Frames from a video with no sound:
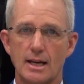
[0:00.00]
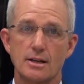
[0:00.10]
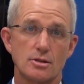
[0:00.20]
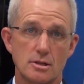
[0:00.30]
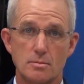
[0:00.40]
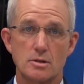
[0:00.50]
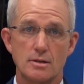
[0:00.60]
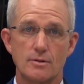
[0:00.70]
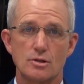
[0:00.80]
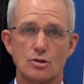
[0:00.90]
Actually, the
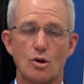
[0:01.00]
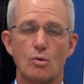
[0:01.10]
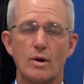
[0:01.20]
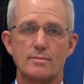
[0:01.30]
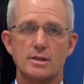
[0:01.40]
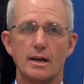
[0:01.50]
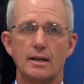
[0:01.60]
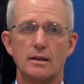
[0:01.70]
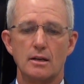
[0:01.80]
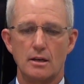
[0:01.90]
specifics on our
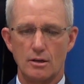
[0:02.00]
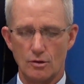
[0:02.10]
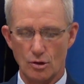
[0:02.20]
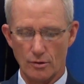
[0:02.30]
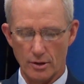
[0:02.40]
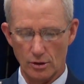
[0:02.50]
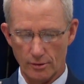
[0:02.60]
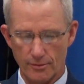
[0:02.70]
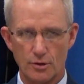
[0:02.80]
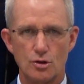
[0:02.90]
website. You go there and
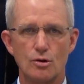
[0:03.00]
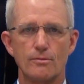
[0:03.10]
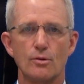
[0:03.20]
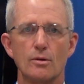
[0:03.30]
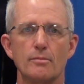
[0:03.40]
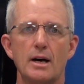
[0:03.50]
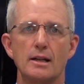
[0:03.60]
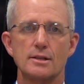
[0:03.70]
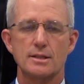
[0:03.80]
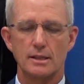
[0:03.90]
look for the uniform
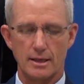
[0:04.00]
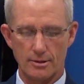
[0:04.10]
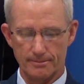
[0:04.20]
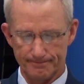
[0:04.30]
policy letter.